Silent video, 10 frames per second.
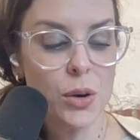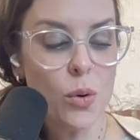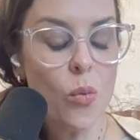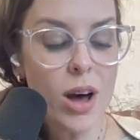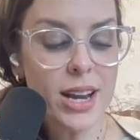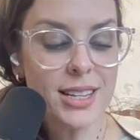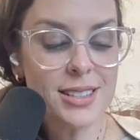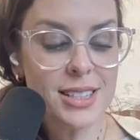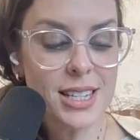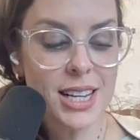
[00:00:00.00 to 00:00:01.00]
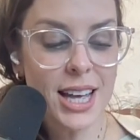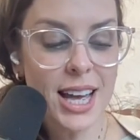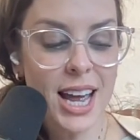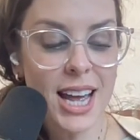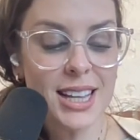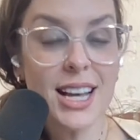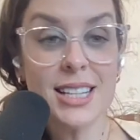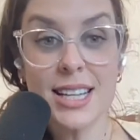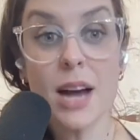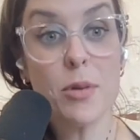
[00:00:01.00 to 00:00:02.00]
One is let's
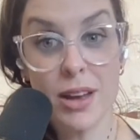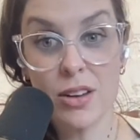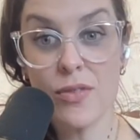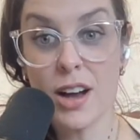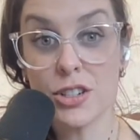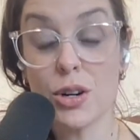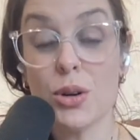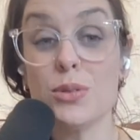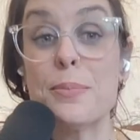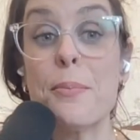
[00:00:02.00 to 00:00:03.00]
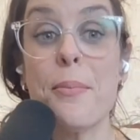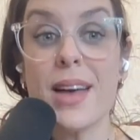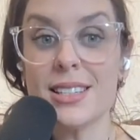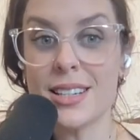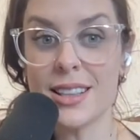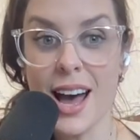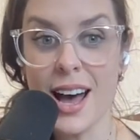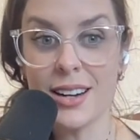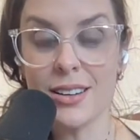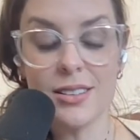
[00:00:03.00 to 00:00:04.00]
say I'm a manufacturer who's missed
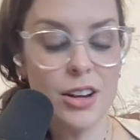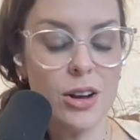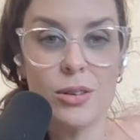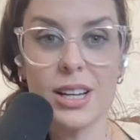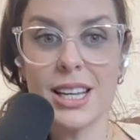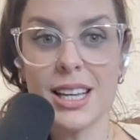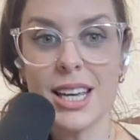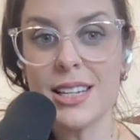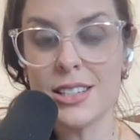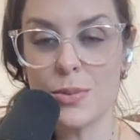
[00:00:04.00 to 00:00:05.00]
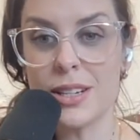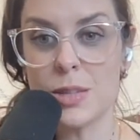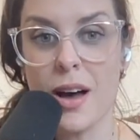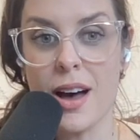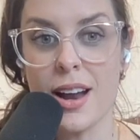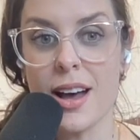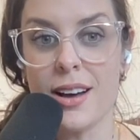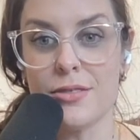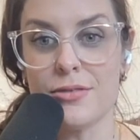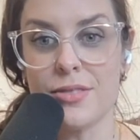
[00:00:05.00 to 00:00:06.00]
that, you know, key sweet spot
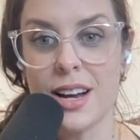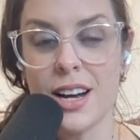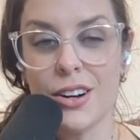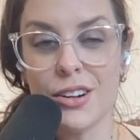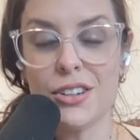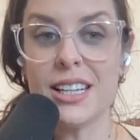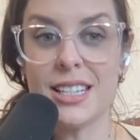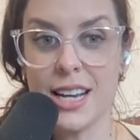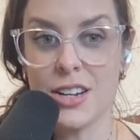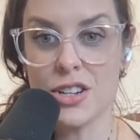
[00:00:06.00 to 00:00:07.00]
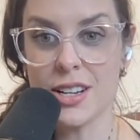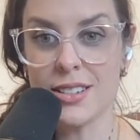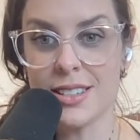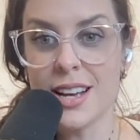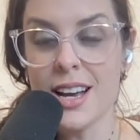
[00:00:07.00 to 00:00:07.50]
of early stages.